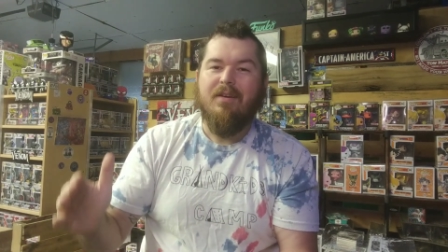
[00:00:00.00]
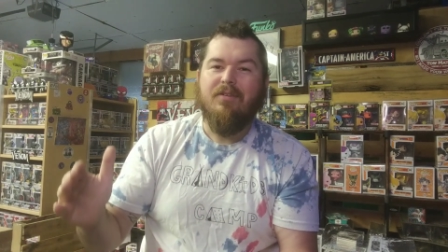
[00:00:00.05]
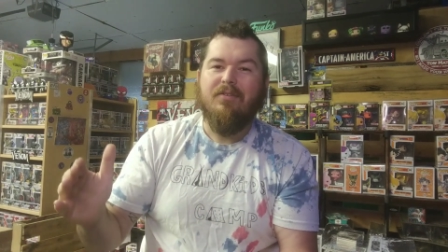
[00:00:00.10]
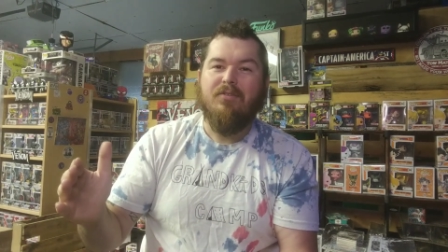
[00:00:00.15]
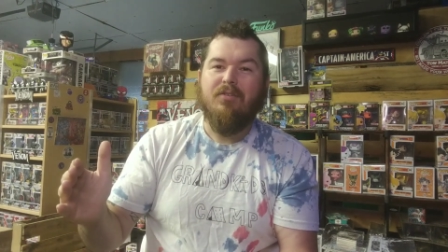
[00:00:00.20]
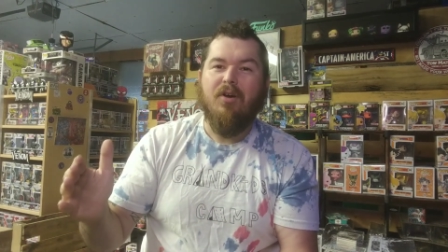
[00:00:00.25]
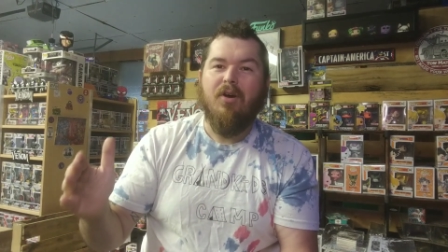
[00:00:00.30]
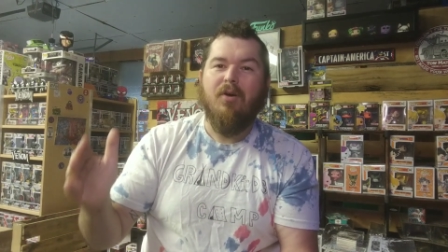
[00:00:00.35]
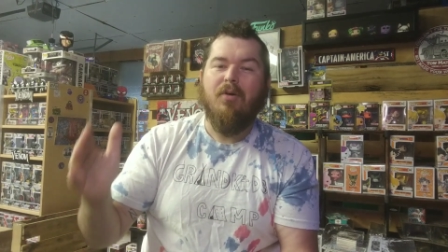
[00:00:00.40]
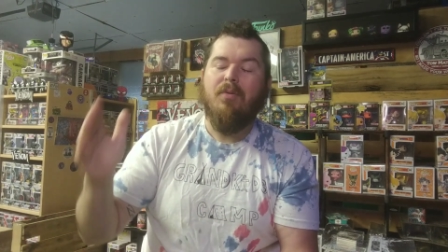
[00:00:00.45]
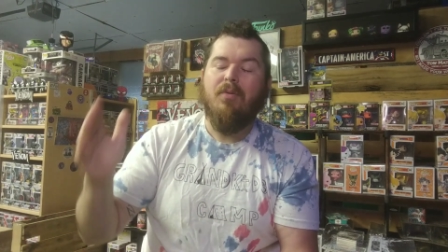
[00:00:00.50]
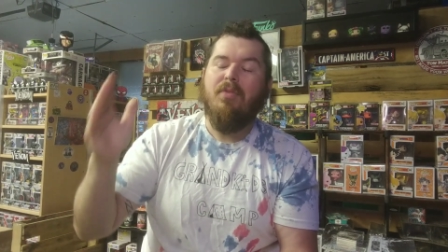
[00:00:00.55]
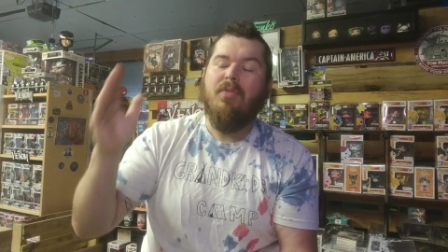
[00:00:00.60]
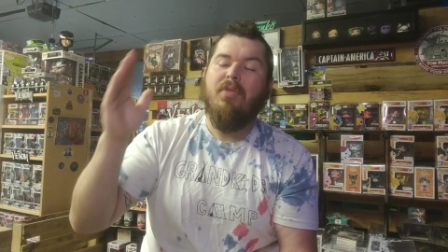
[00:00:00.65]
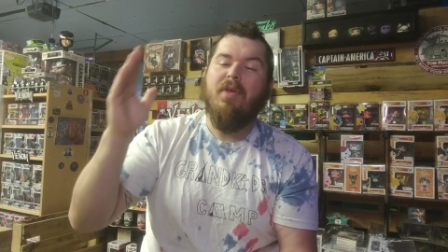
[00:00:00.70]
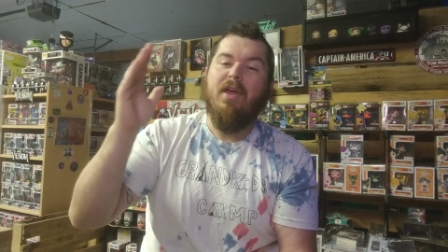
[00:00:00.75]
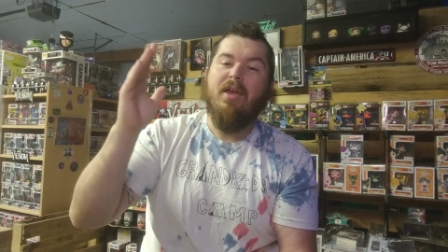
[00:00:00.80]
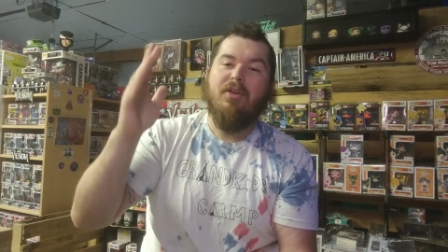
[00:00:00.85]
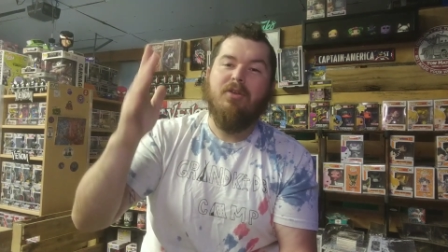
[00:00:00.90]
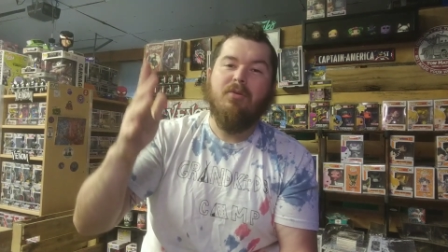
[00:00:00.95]
So,
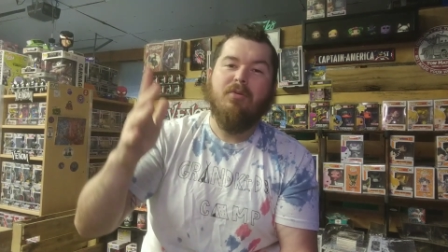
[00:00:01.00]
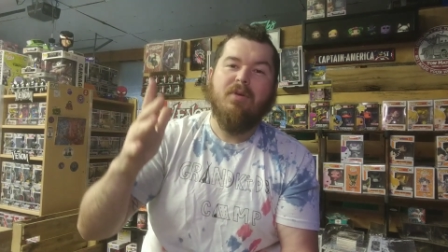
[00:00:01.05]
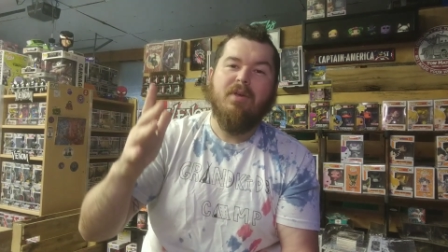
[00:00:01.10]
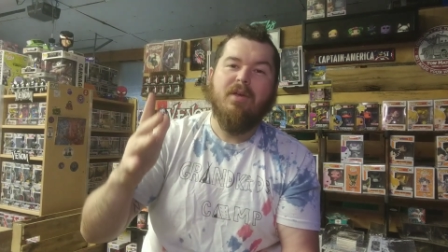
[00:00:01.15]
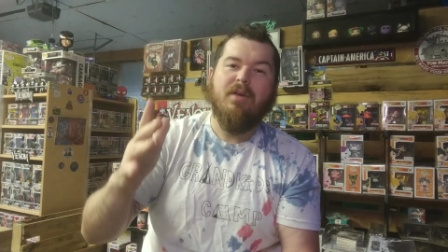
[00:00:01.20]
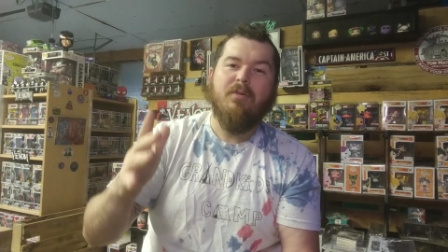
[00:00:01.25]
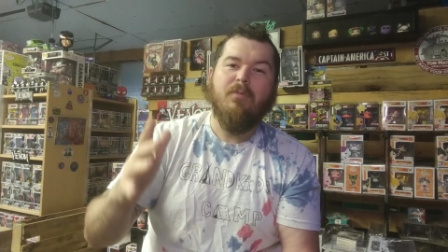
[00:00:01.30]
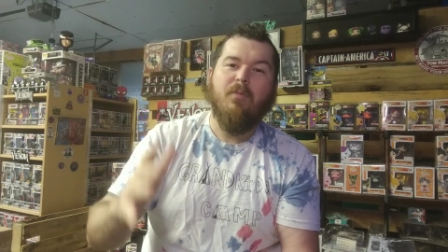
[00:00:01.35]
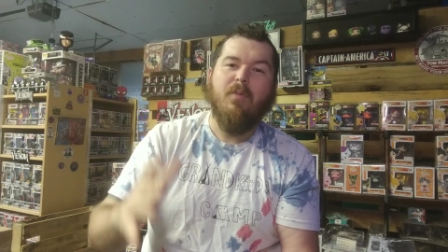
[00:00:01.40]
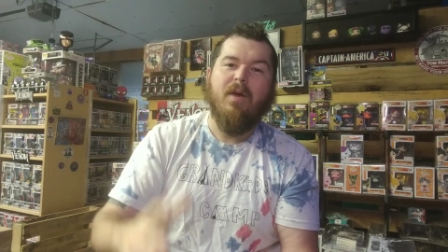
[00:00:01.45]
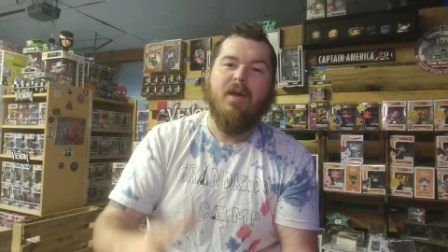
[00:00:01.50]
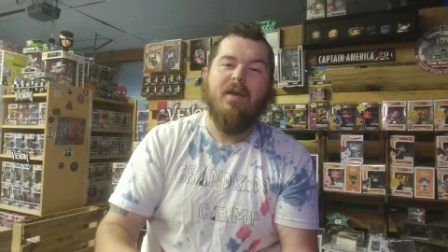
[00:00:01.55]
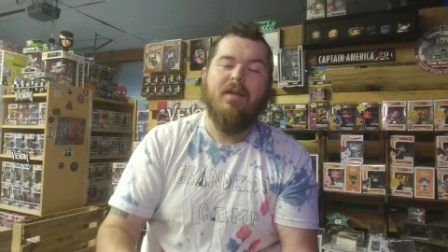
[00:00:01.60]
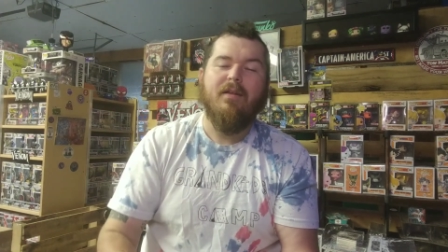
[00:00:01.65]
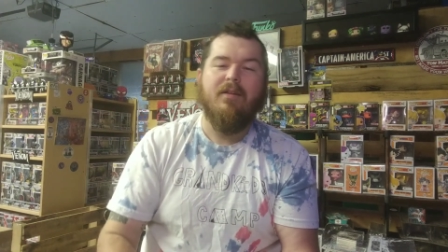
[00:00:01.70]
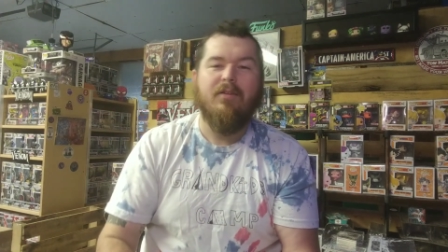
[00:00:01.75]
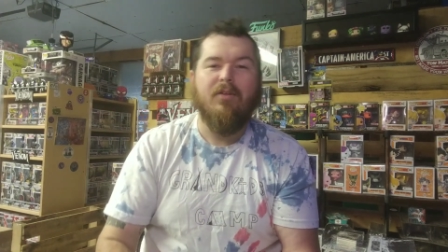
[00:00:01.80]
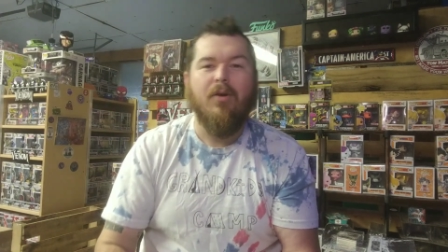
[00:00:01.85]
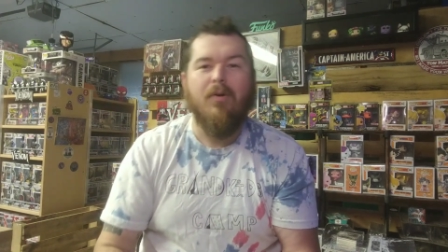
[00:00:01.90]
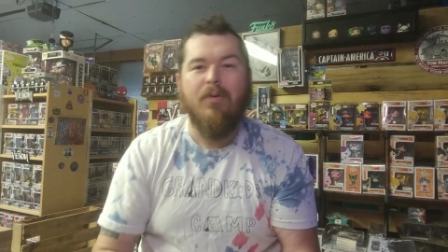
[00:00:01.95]
thank you again, Wayne
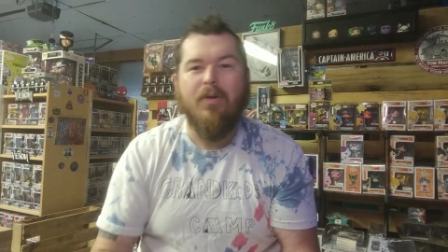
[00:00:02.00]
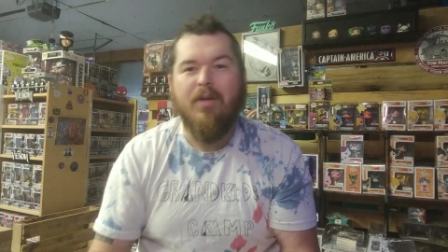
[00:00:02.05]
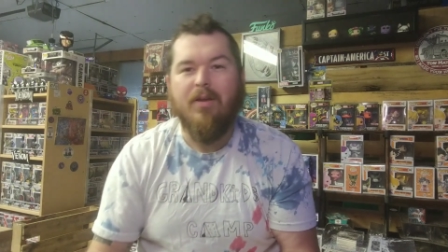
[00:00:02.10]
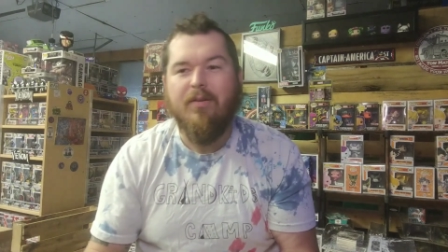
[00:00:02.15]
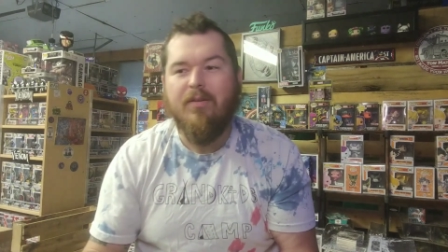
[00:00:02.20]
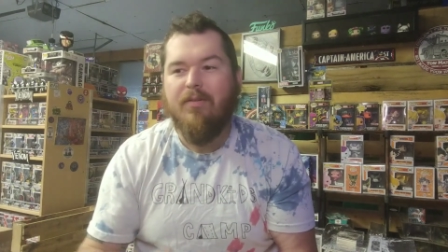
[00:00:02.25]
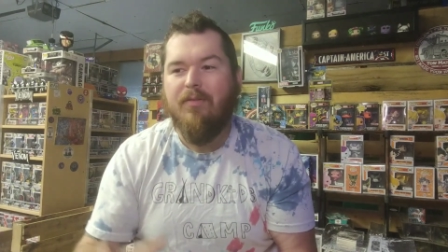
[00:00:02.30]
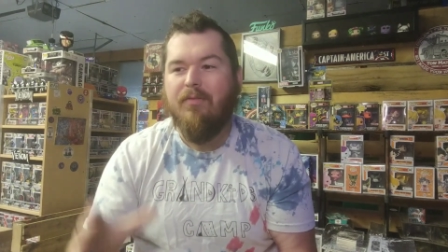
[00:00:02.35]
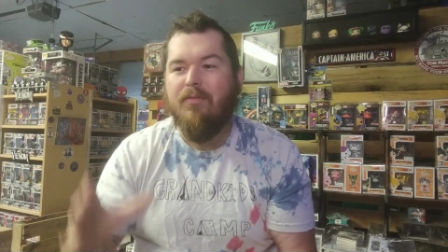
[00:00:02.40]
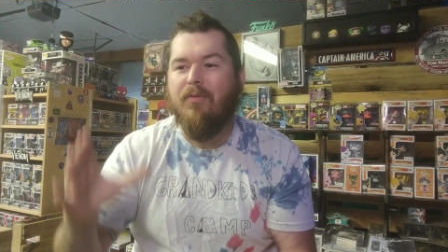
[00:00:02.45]
and Logan,